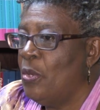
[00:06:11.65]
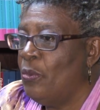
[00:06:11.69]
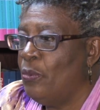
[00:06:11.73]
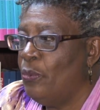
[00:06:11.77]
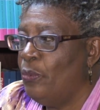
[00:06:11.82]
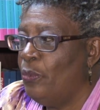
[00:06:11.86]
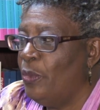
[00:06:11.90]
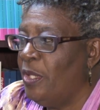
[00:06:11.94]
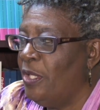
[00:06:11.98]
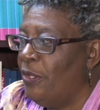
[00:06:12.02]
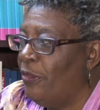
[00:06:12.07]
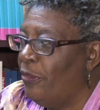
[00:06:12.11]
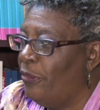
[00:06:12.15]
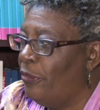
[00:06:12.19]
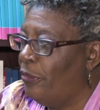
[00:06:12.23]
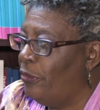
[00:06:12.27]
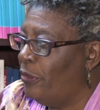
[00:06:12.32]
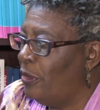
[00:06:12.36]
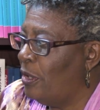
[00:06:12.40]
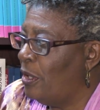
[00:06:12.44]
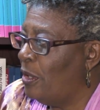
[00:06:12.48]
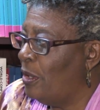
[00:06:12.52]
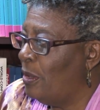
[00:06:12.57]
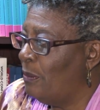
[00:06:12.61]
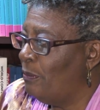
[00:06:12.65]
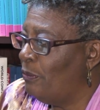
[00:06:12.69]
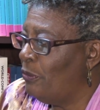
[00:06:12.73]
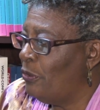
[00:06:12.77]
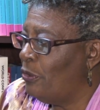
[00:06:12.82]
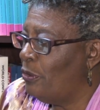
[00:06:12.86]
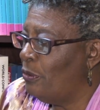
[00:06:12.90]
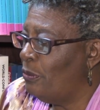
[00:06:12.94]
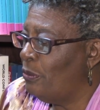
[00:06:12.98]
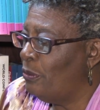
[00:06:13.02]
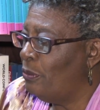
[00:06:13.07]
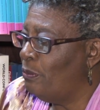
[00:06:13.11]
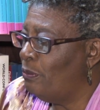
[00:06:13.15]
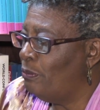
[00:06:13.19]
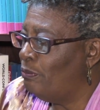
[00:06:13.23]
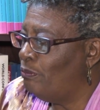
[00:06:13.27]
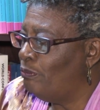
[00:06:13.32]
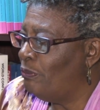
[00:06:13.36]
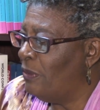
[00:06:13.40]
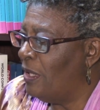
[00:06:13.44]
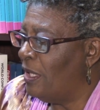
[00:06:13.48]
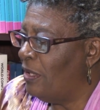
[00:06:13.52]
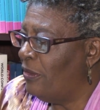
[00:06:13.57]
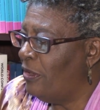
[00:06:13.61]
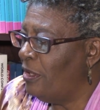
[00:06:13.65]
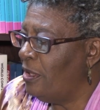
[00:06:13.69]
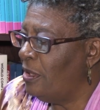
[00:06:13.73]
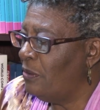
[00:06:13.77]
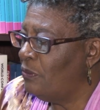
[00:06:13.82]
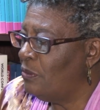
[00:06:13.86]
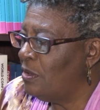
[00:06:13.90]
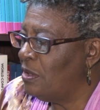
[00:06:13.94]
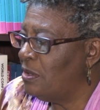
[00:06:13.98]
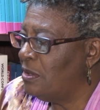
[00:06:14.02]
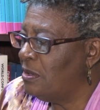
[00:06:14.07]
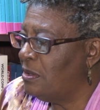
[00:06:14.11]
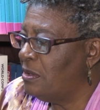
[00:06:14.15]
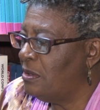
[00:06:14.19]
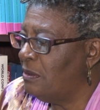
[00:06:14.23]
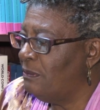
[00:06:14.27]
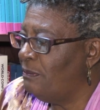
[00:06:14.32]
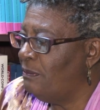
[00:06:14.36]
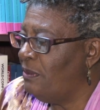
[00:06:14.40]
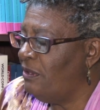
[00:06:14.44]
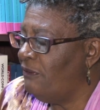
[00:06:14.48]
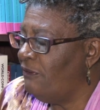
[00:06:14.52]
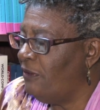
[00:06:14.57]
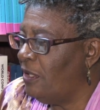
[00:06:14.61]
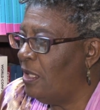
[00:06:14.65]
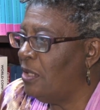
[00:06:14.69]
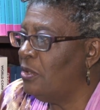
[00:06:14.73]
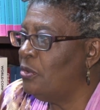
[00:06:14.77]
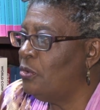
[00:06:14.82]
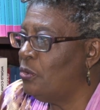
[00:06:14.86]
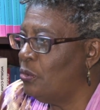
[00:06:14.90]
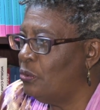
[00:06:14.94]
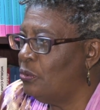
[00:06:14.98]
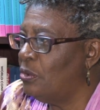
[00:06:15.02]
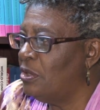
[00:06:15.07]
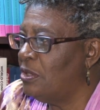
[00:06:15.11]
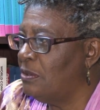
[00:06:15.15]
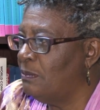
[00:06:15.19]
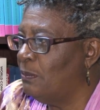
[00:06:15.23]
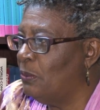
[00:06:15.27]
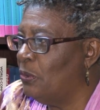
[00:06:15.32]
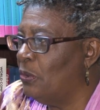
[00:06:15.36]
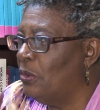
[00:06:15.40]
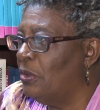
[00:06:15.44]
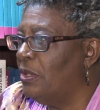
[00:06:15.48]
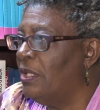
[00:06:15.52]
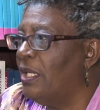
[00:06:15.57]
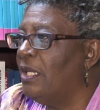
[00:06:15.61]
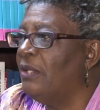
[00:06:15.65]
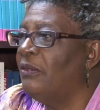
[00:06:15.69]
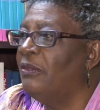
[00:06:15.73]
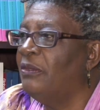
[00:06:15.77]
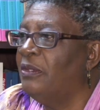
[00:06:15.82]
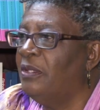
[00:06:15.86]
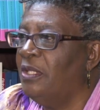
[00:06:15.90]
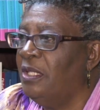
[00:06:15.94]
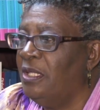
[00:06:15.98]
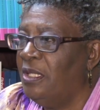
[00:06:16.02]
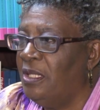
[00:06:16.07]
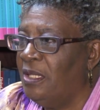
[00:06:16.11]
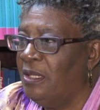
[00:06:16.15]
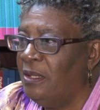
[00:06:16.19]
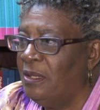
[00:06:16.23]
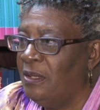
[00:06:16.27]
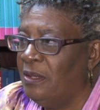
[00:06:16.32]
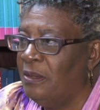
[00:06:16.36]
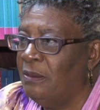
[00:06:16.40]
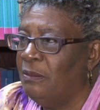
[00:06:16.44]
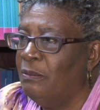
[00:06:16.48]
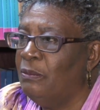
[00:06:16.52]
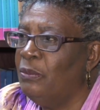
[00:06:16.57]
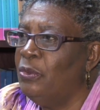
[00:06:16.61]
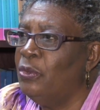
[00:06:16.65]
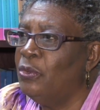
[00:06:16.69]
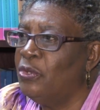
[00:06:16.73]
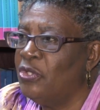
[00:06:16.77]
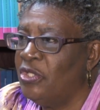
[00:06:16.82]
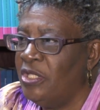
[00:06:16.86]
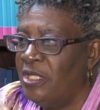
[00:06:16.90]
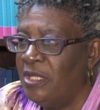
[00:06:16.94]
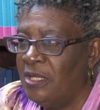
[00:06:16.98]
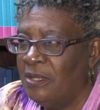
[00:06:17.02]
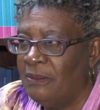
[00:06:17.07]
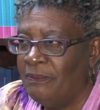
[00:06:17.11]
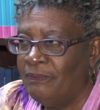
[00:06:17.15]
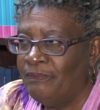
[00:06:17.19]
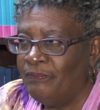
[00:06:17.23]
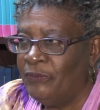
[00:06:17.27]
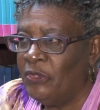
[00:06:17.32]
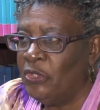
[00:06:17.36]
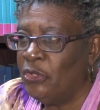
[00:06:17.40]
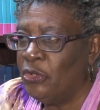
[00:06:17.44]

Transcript: with I think it was the BVI Tourist Board at the museum,